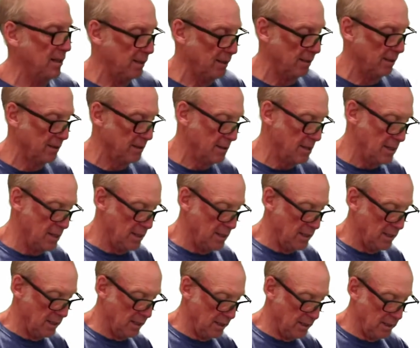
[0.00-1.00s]
there,
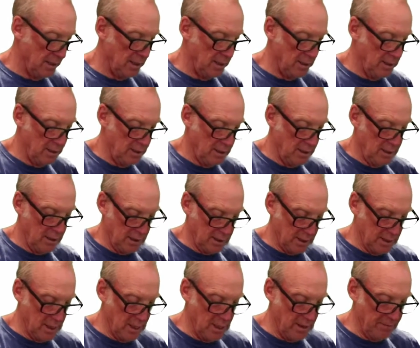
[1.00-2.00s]
and then
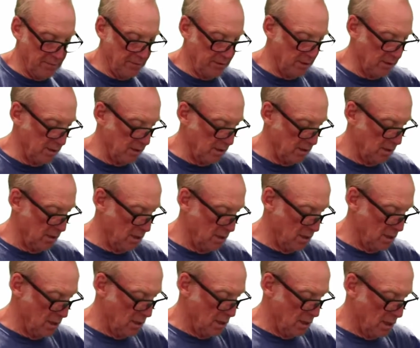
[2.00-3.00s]
cover,
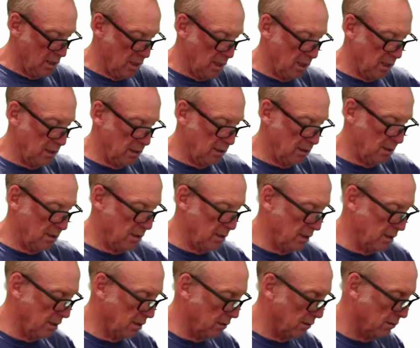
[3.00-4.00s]
and
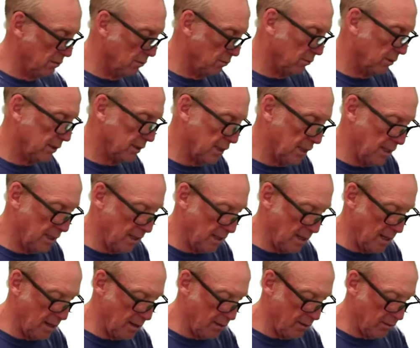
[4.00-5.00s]
set it
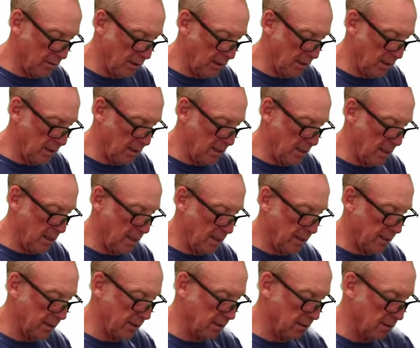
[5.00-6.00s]
down in
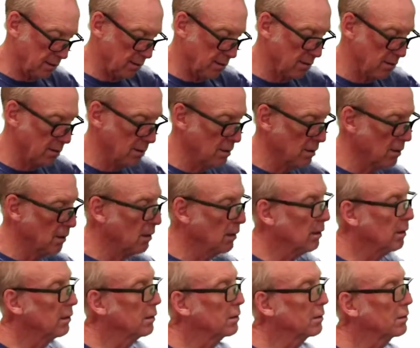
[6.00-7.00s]
there.
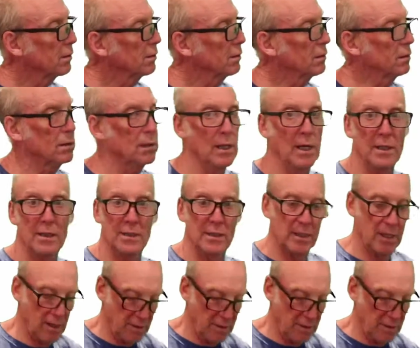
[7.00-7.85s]
Nice